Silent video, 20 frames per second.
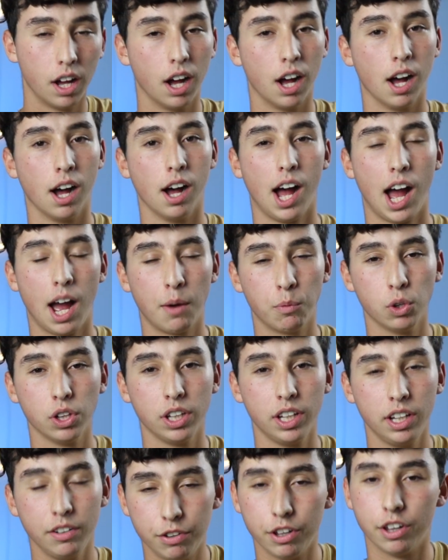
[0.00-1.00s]
I will
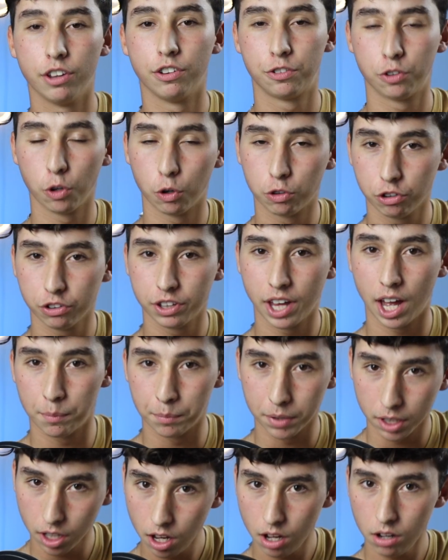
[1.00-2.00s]
leave his social
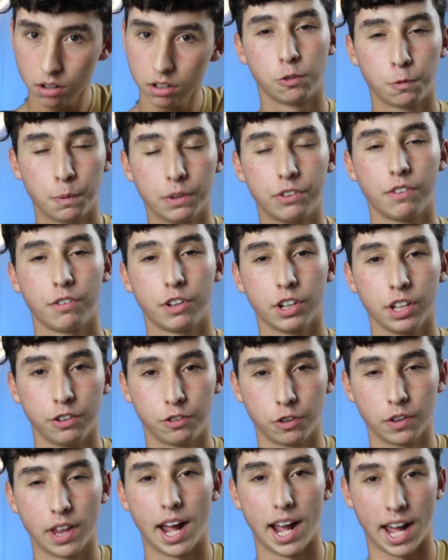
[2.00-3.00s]
down below, specifically
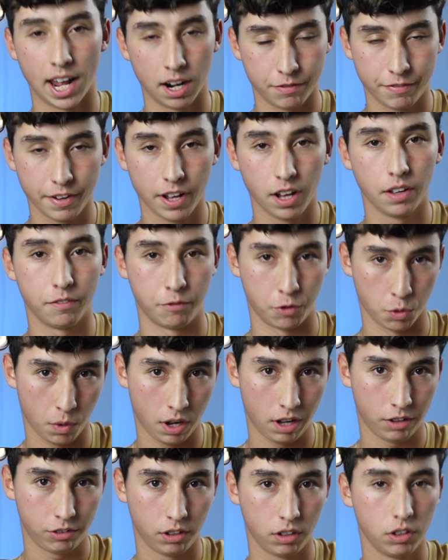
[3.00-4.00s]
so that NFL, if you're
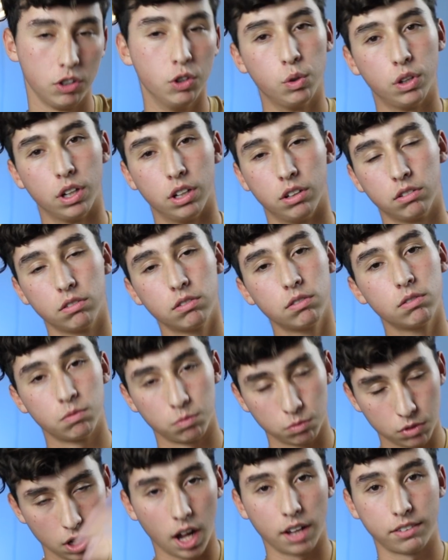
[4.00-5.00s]
watching, you can
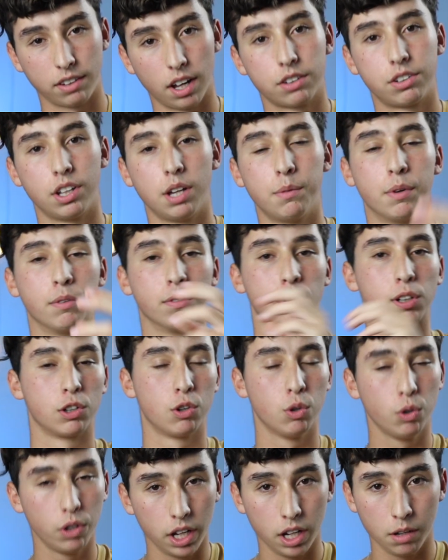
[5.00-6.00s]
contact him and
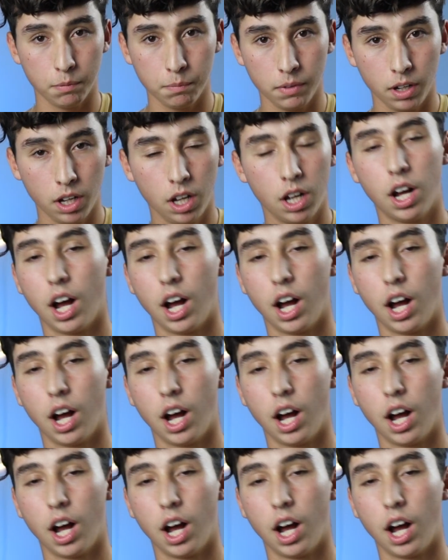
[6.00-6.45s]
recruit him.